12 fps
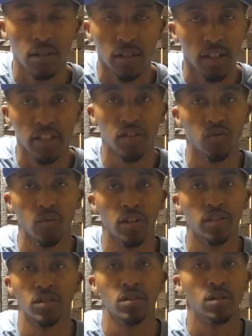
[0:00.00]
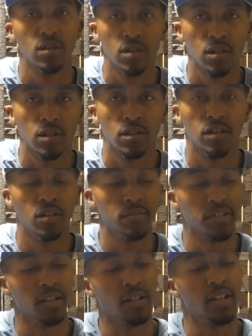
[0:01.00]
hit the switch, you know what I'm
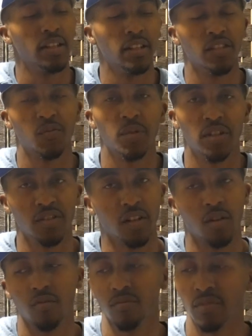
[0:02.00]
saying, and then the speaker's on.